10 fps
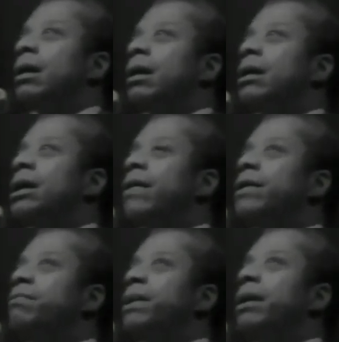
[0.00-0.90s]
instead
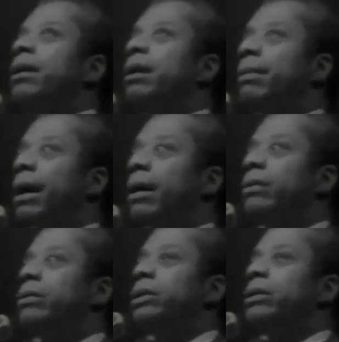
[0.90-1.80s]
of speaking
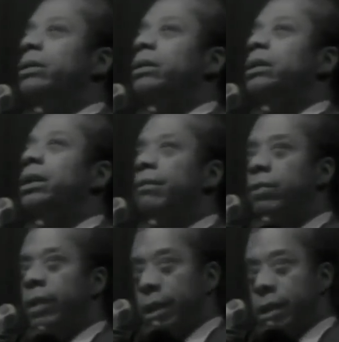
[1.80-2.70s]
about the
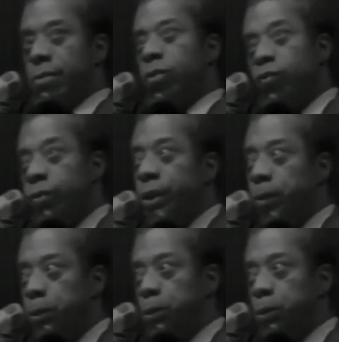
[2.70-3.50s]
civil rights movement,